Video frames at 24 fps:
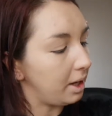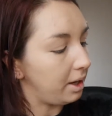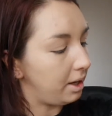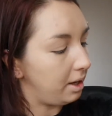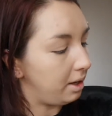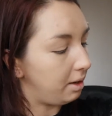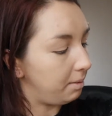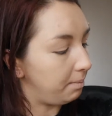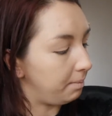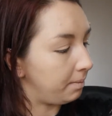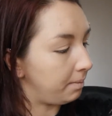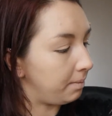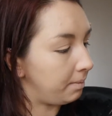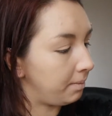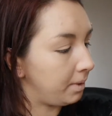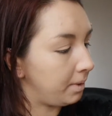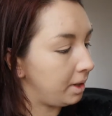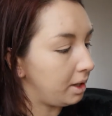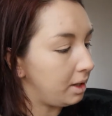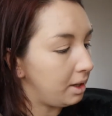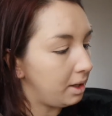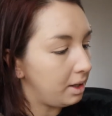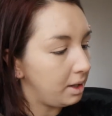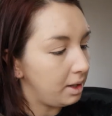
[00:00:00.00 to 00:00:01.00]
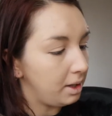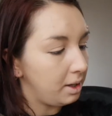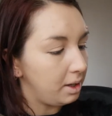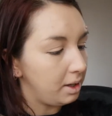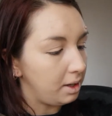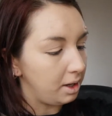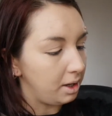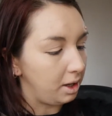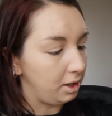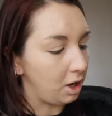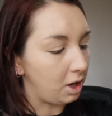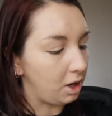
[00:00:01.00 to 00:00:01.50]
A
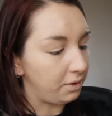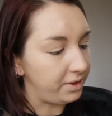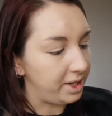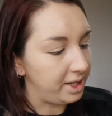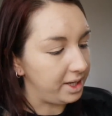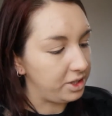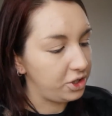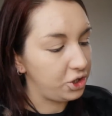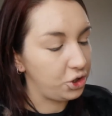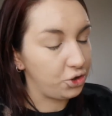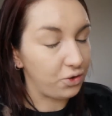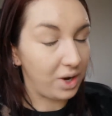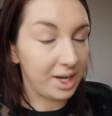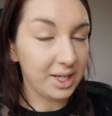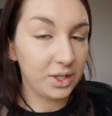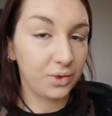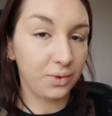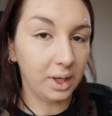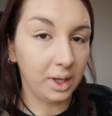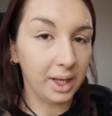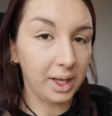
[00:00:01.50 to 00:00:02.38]
lot of it is stress